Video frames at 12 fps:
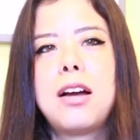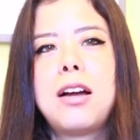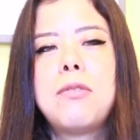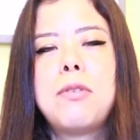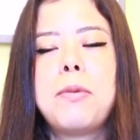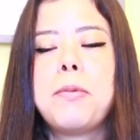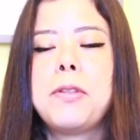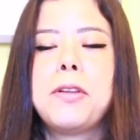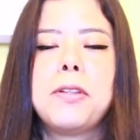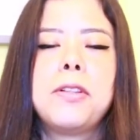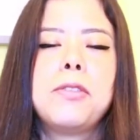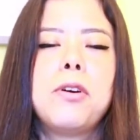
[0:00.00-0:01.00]
I remember
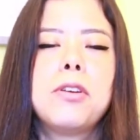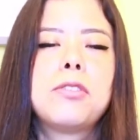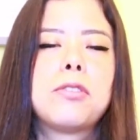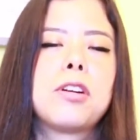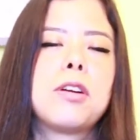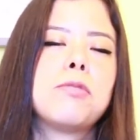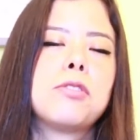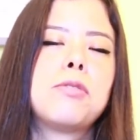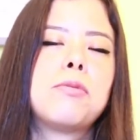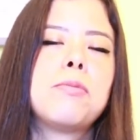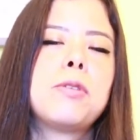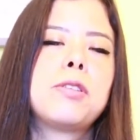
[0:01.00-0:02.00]
the, the doctor come to
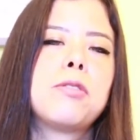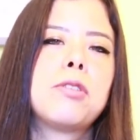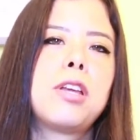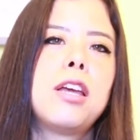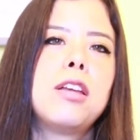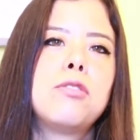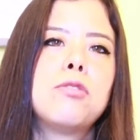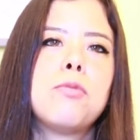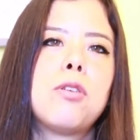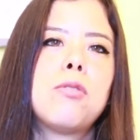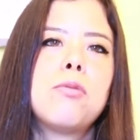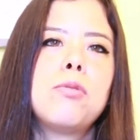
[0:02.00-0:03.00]
the room and say, okay,
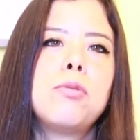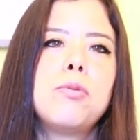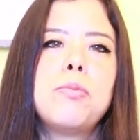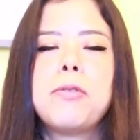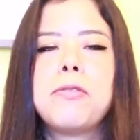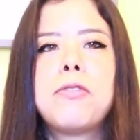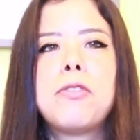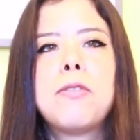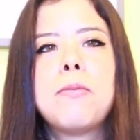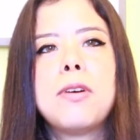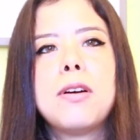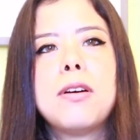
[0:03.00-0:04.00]
tomorrow will
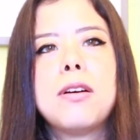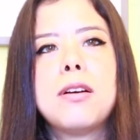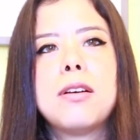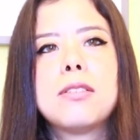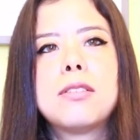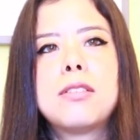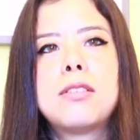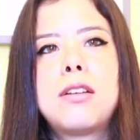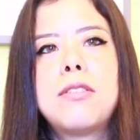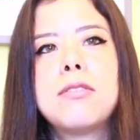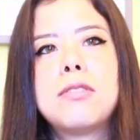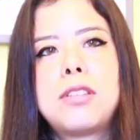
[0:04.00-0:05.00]
perform a
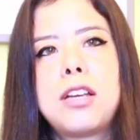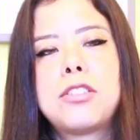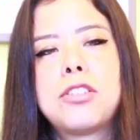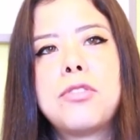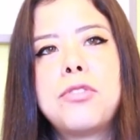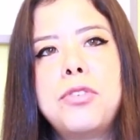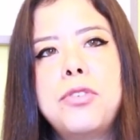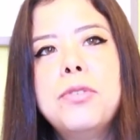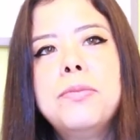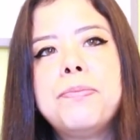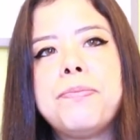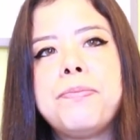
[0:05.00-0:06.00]
cesarean section on
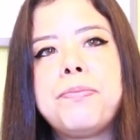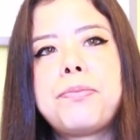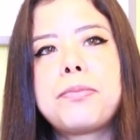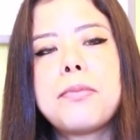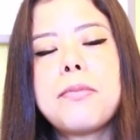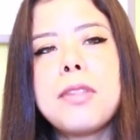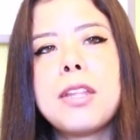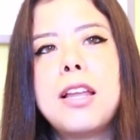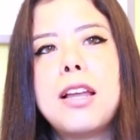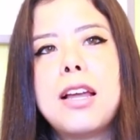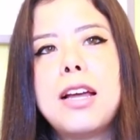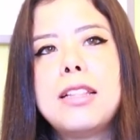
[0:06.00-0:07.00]
you.
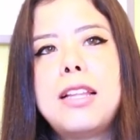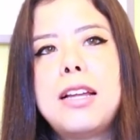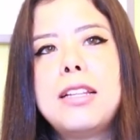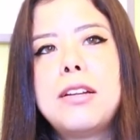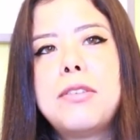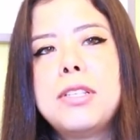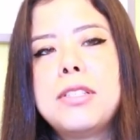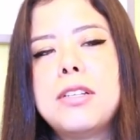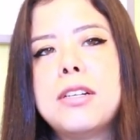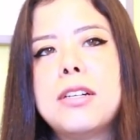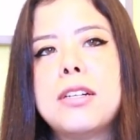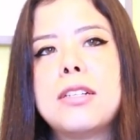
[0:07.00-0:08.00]
And then there is
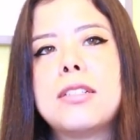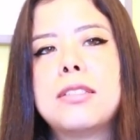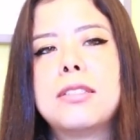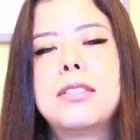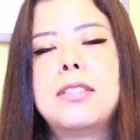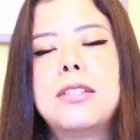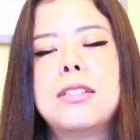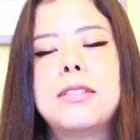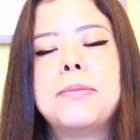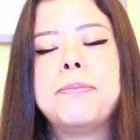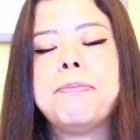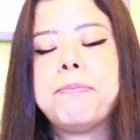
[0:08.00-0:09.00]
the, the
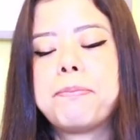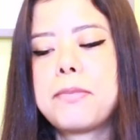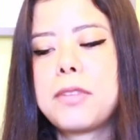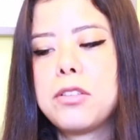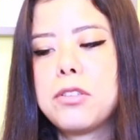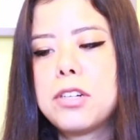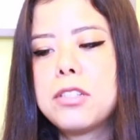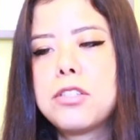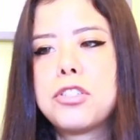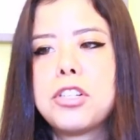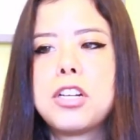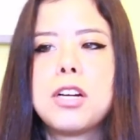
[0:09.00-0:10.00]
um,
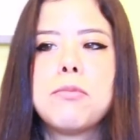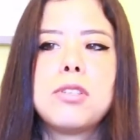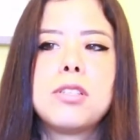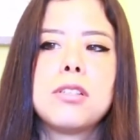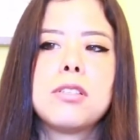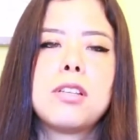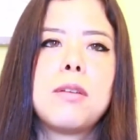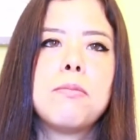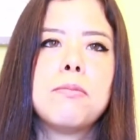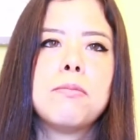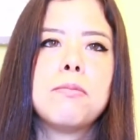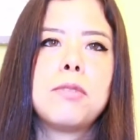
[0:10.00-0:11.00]
nurse, she comes with
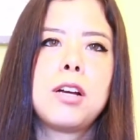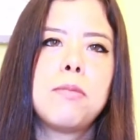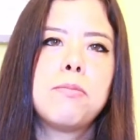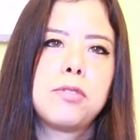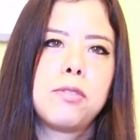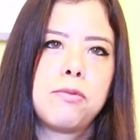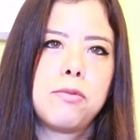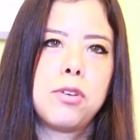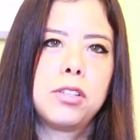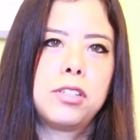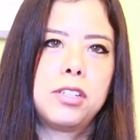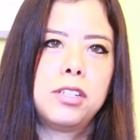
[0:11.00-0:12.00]
some cups of
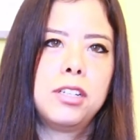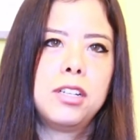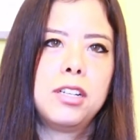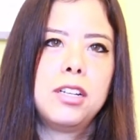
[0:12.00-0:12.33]
water.